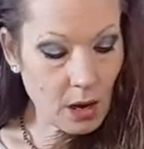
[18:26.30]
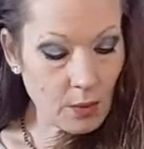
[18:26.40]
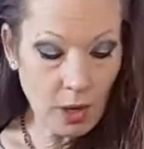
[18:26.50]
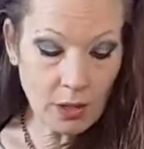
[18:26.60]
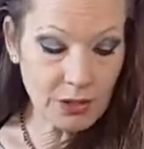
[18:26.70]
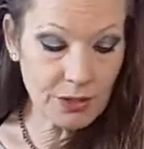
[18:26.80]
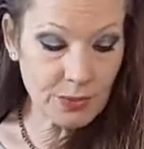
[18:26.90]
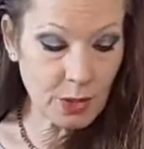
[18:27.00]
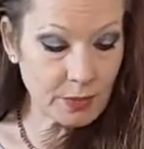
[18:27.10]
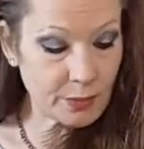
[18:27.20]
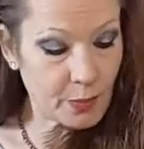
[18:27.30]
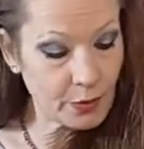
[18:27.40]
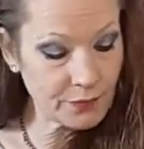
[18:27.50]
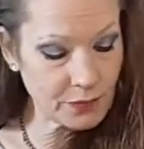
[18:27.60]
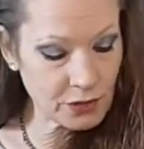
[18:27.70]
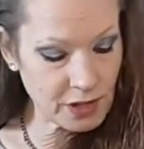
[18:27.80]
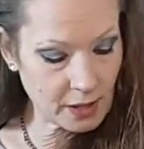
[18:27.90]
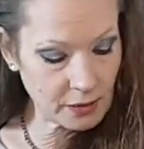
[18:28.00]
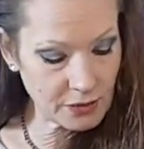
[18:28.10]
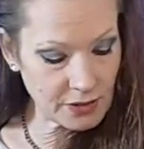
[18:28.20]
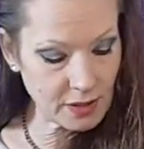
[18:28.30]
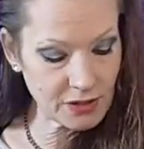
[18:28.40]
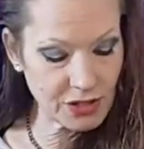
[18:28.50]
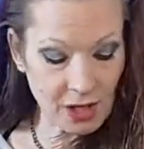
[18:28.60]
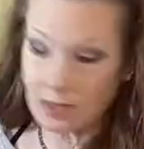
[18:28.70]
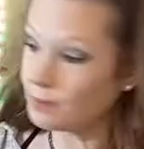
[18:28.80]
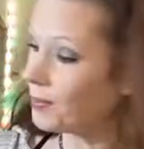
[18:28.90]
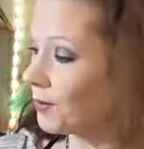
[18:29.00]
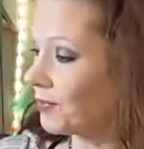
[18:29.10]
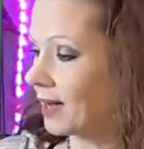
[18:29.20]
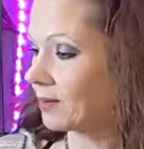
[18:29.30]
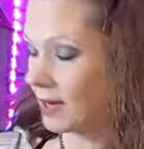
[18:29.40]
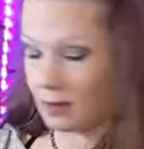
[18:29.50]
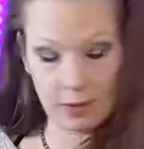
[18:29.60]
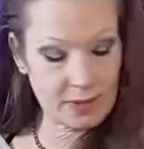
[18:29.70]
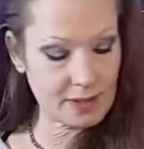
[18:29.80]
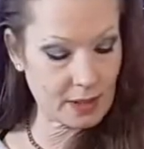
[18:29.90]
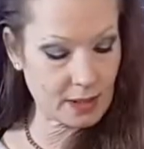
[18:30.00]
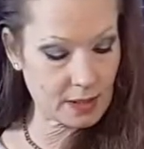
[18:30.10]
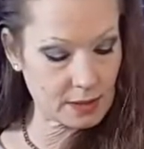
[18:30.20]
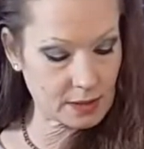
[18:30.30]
Well, I'll subscribe to both of your channels and I'll check them both out. How is that?